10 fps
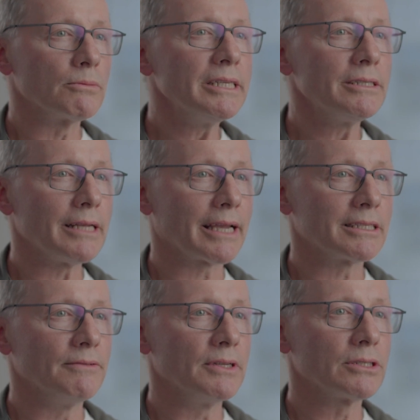recent
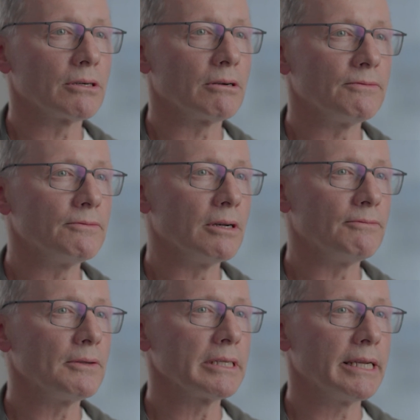activities are
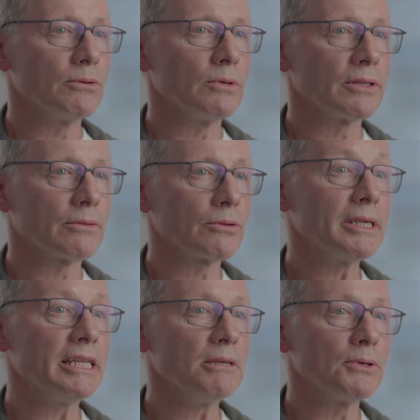affiliated with
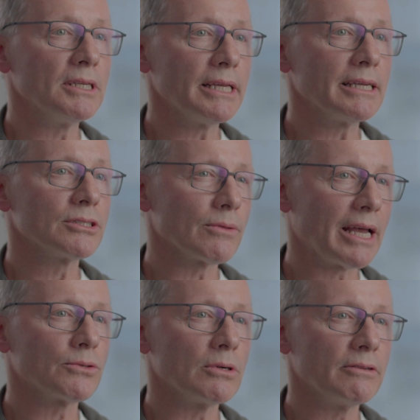3D printing, so
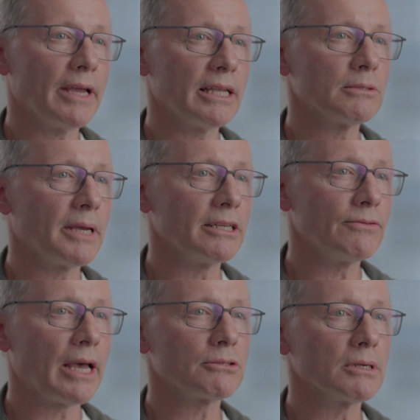that's where advanced
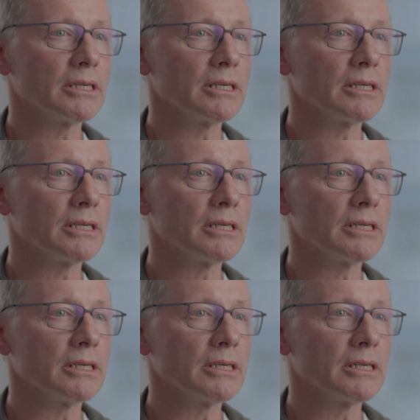manufacturing